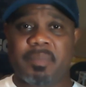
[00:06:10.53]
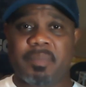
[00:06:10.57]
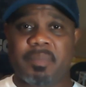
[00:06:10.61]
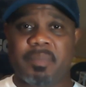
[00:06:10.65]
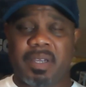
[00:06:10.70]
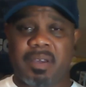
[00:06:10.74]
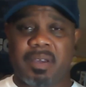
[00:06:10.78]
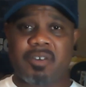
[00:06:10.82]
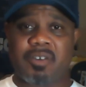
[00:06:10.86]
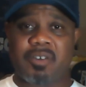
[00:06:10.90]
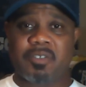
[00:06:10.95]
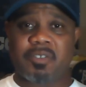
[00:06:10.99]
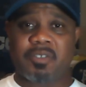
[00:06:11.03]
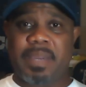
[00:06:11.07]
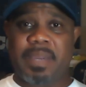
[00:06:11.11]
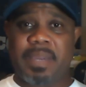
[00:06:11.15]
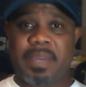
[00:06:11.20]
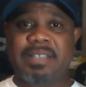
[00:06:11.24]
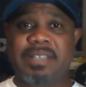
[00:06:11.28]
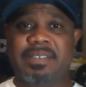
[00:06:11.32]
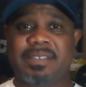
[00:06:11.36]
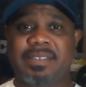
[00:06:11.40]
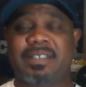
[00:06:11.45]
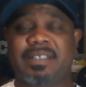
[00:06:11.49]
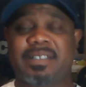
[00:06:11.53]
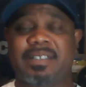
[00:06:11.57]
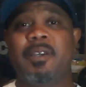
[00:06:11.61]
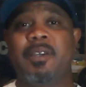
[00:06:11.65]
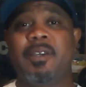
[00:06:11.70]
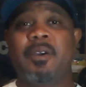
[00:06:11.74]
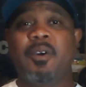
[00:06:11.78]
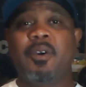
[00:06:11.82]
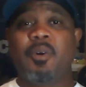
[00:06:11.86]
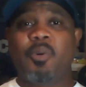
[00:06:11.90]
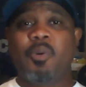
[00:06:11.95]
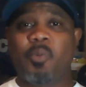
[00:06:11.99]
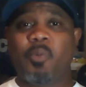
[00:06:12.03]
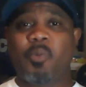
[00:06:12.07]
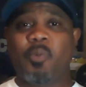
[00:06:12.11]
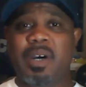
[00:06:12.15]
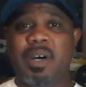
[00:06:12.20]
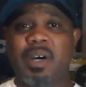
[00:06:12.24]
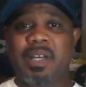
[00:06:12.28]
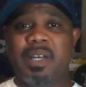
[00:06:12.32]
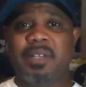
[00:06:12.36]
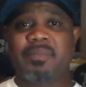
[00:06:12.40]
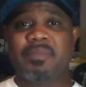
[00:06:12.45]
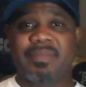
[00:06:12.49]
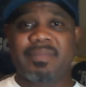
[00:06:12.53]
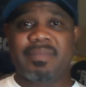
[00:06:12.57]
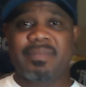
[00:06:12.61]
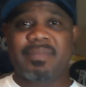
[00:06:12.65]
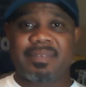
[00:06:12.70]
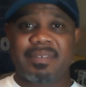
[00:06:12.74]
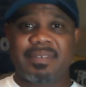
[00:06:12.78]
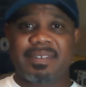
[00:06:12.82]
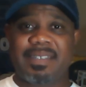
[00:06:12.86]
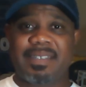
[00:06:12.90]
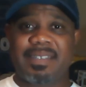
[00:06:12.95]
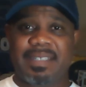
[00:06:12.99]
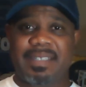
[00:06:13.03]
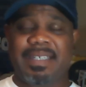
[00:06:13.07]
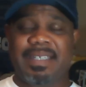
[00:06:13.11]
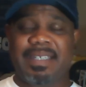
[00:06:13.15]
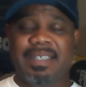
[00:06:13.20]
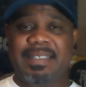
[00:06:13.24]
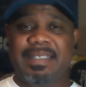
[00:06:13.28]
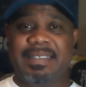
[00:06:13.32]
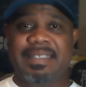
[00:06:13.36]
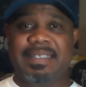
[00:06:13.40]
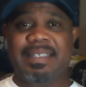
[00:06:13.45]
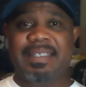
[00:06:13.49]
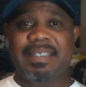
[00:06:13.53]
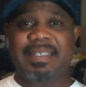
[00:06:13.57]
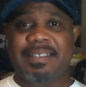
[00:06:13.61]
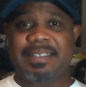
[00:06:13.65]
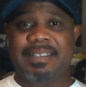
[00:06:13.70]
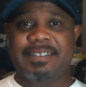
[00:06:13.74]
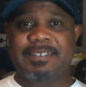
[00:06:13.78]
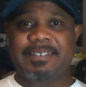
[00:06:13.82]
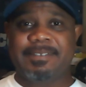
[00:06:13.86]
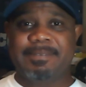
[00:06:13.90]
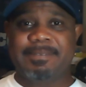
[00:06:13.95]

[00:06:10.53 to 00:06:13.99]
because basically what he did